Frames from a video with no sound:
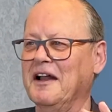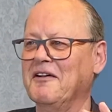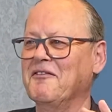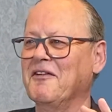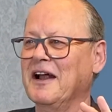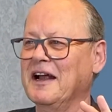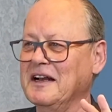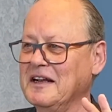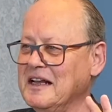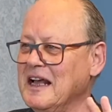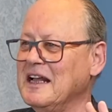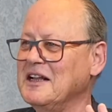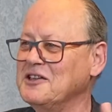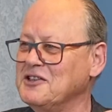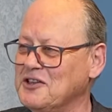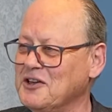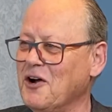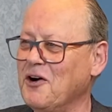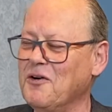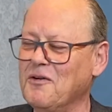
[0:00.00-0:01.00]
right? And
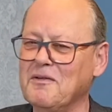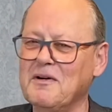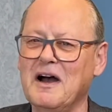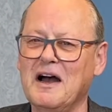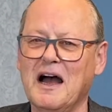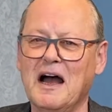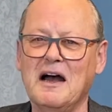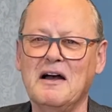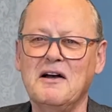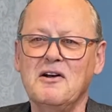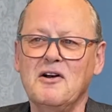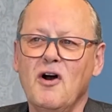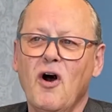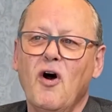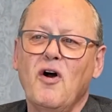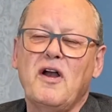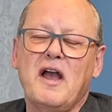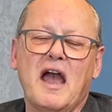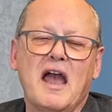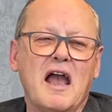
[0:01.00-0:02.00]
right, so right.
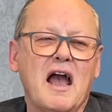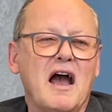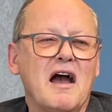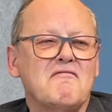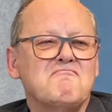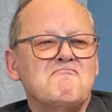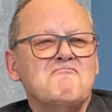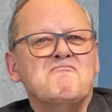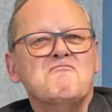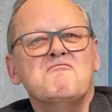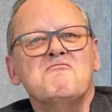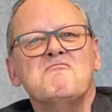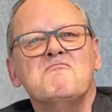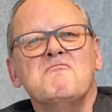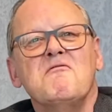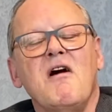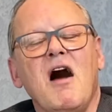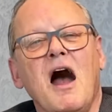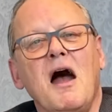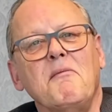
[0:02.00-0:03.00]
Okay,
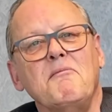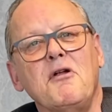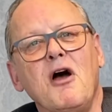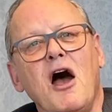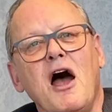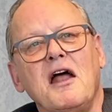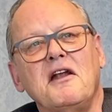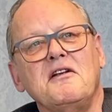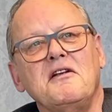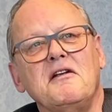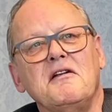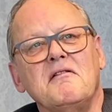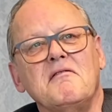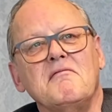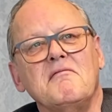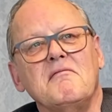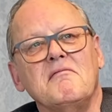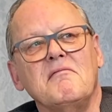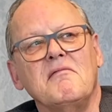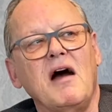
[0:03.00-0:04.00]

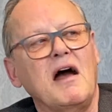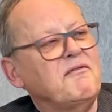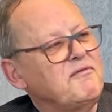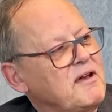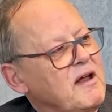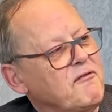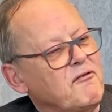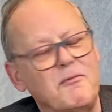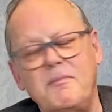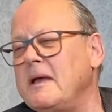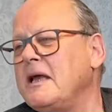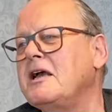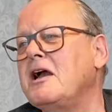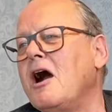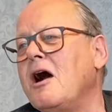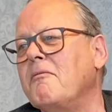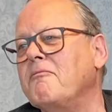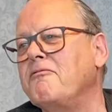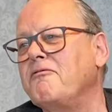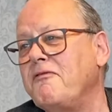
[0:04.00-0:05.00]
I've never
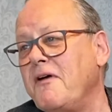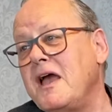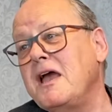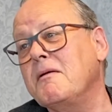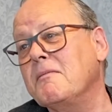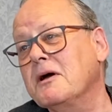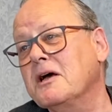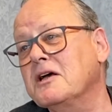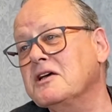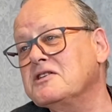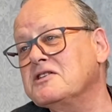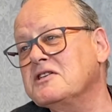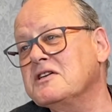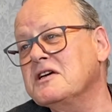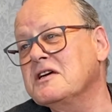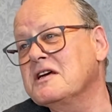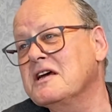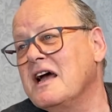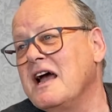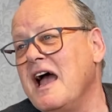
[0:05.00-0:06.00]
become famous,
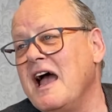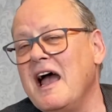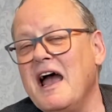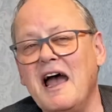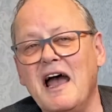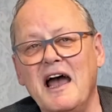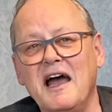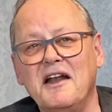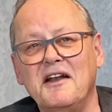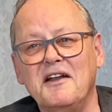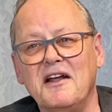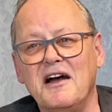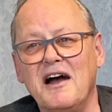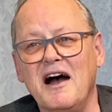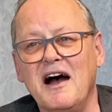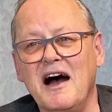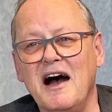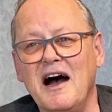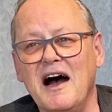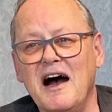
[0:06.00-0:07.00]
and
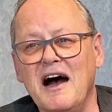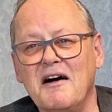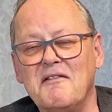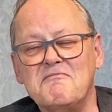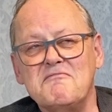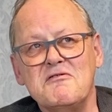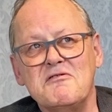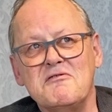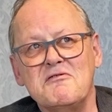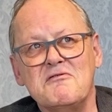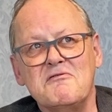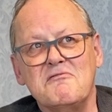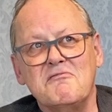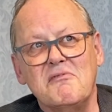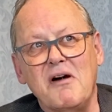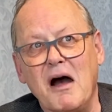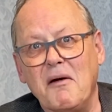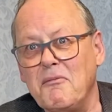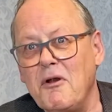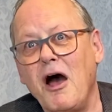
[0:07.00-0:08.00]

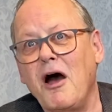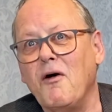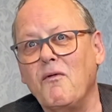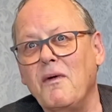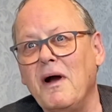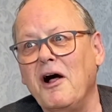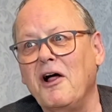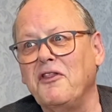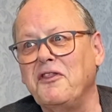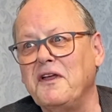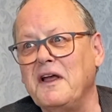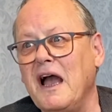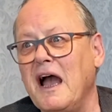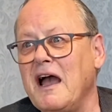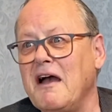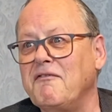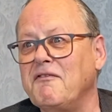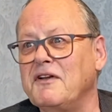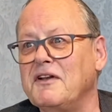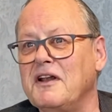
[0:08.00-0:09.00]
I'm not wealthy.
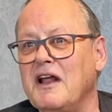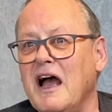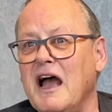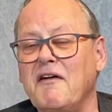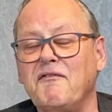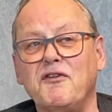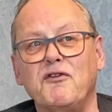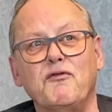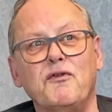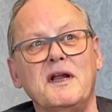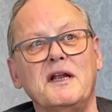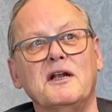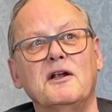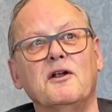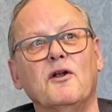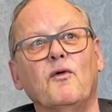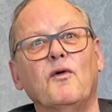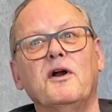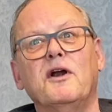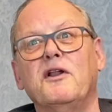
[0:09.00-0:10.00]
I haven't
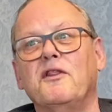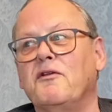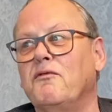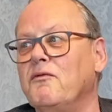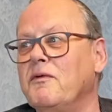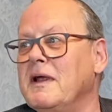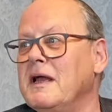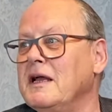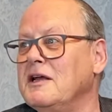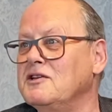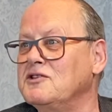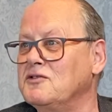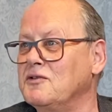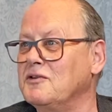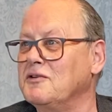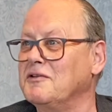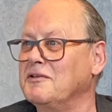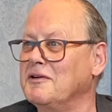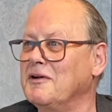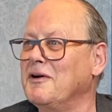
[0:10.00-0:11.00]
written Lord of the Rings
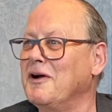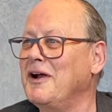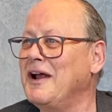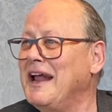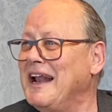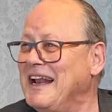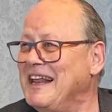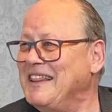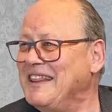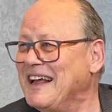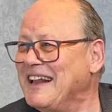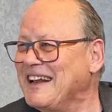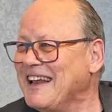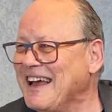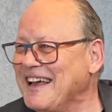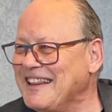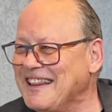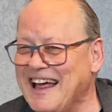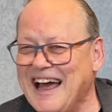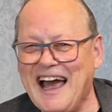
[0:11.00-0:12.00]
or anything
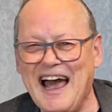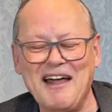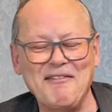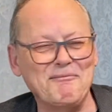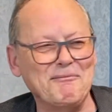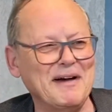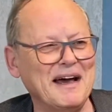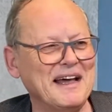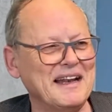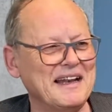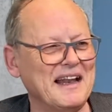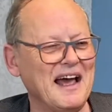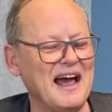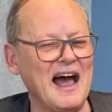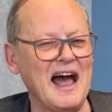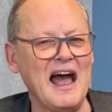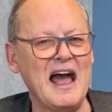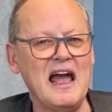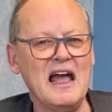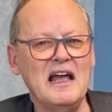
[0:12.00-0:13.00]
like that. But
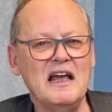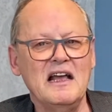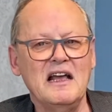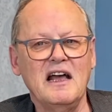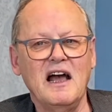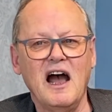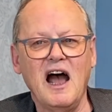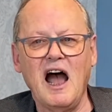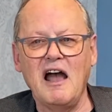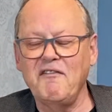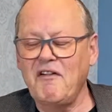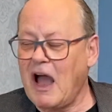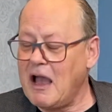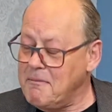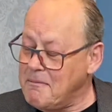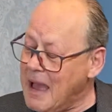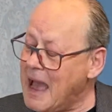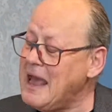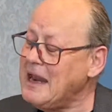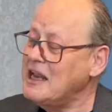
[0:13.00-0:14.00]

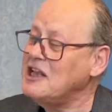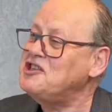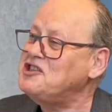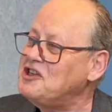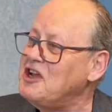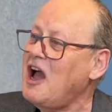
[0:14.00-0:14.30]
I've managed